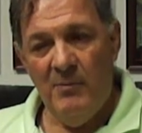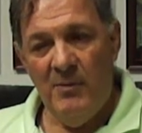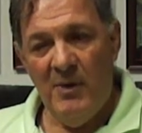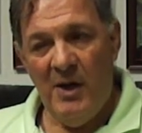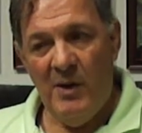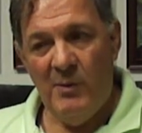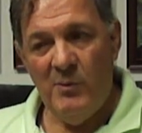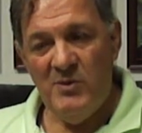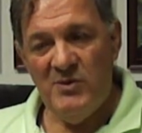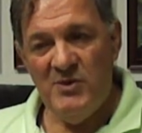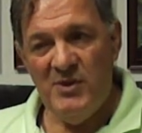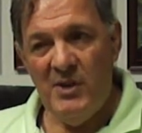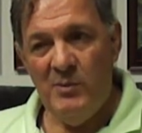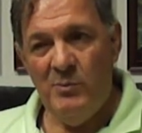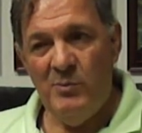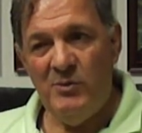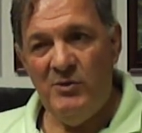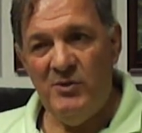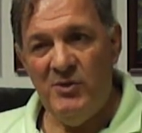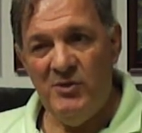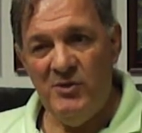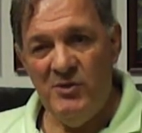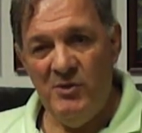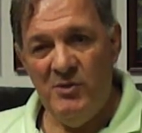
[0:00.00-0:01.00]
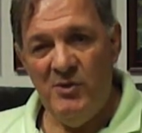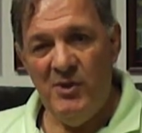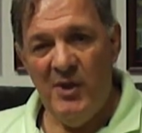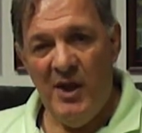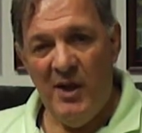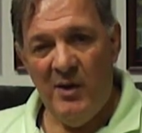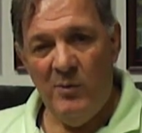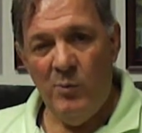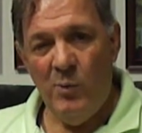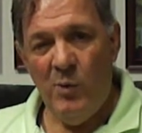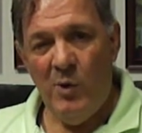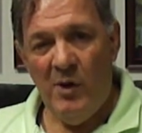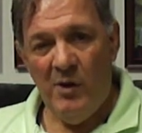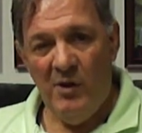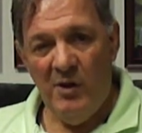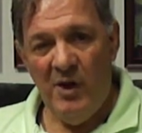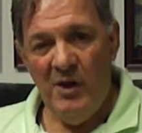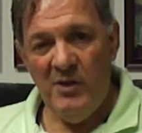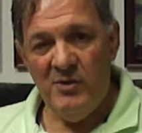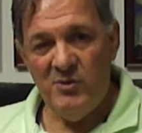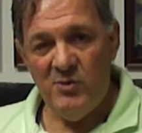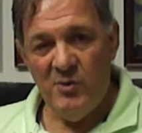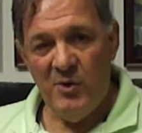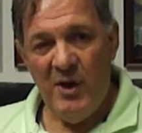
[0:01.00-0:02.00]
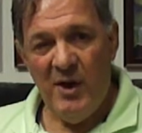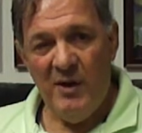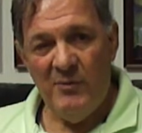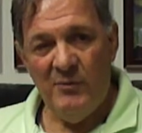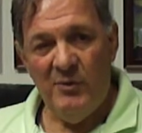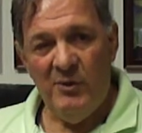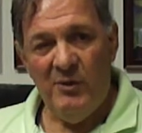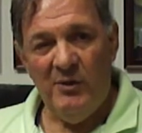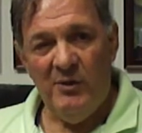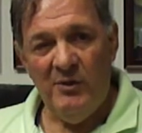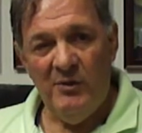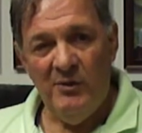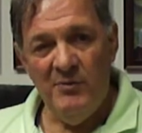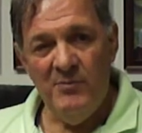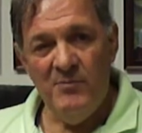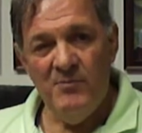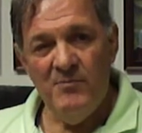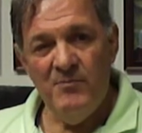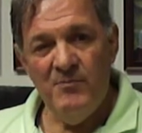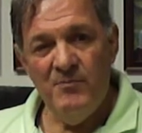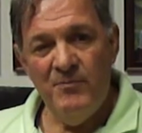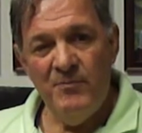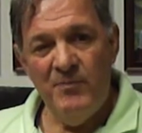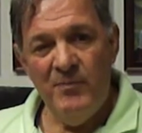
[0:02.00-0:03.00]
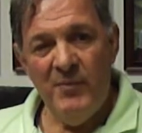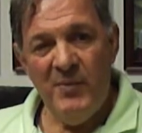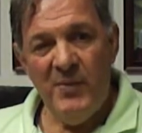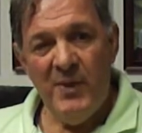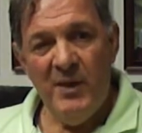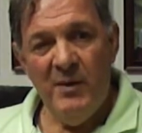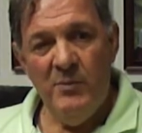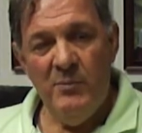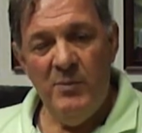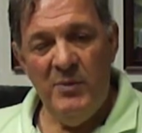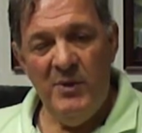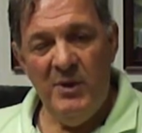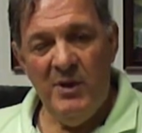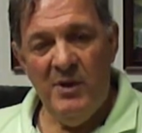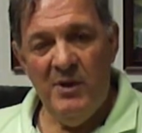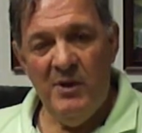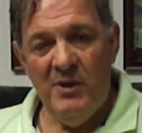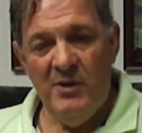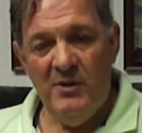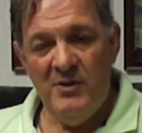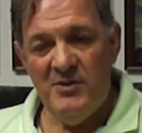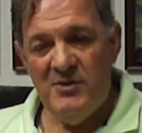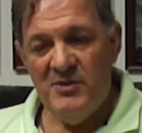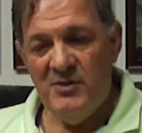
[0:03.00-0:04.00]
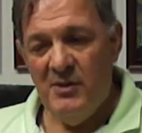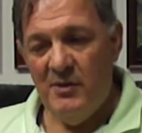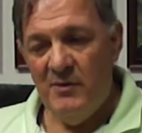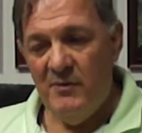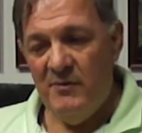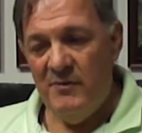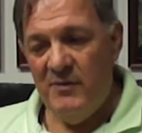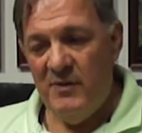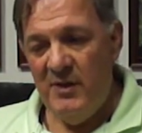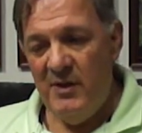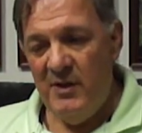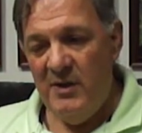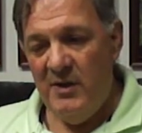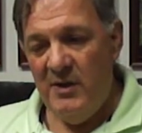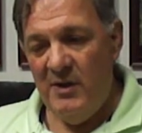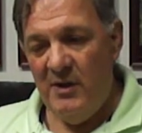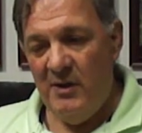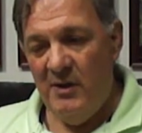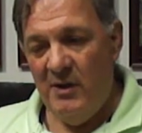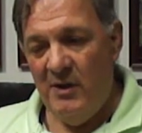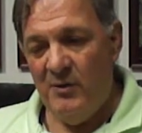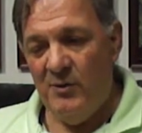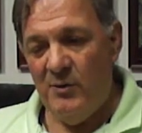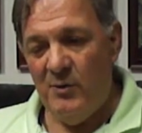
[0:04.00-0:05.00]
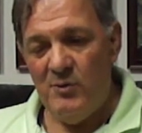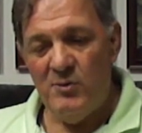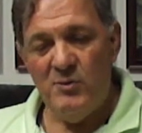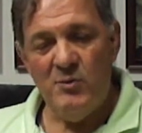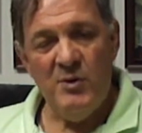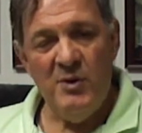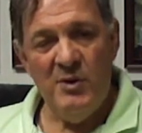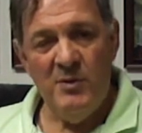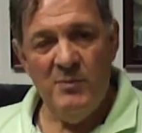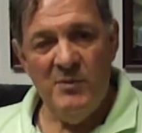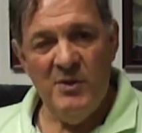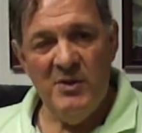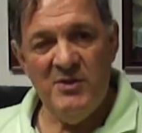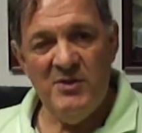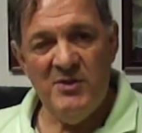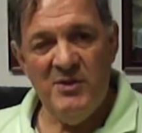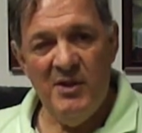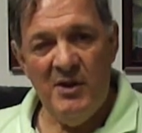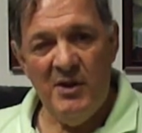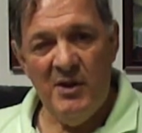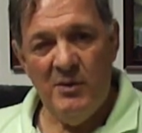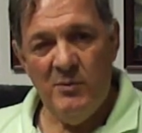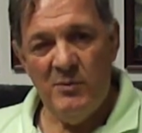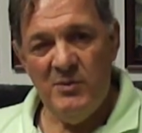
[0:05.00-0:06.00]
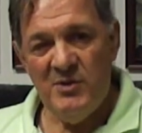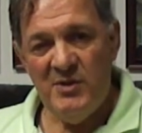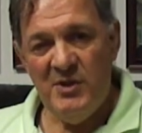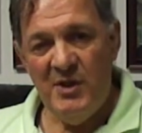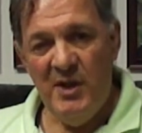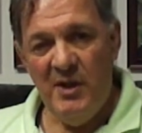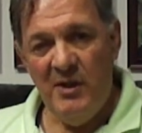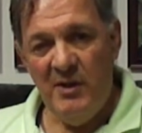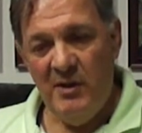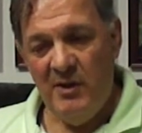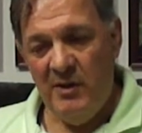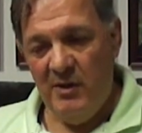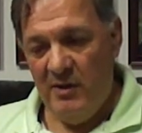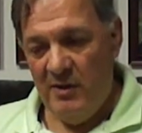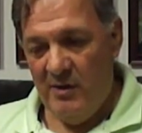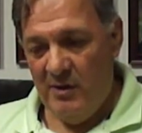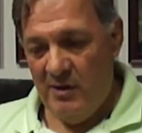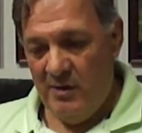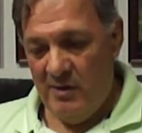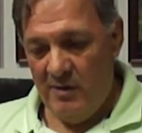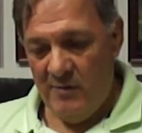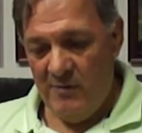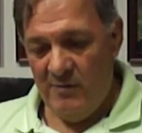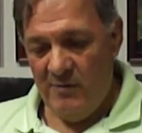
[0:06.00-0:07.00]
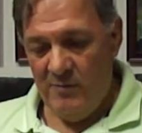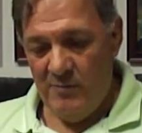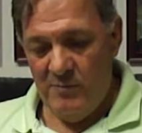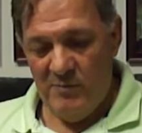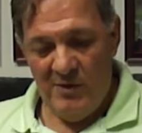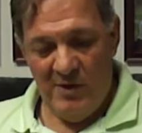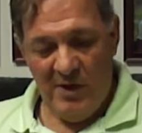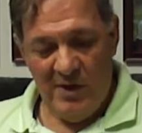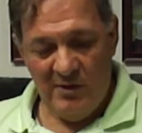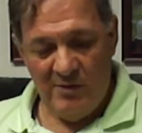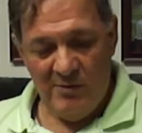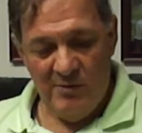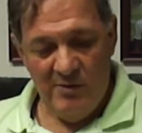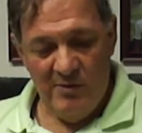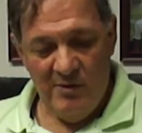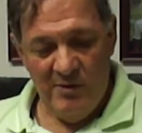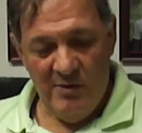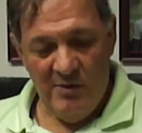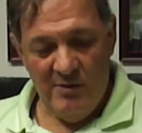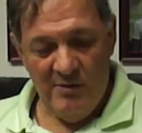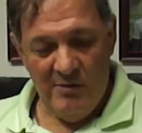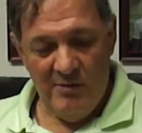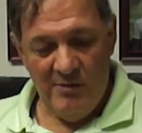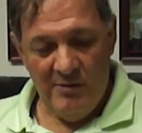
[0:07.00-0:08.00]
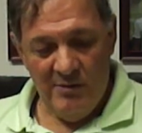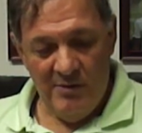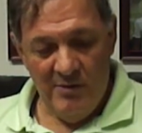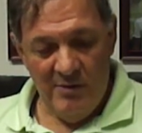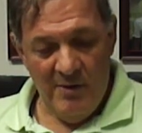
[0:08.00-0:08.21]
I was able to do that while on travel because of the other treatments that I was getting from Dr. Young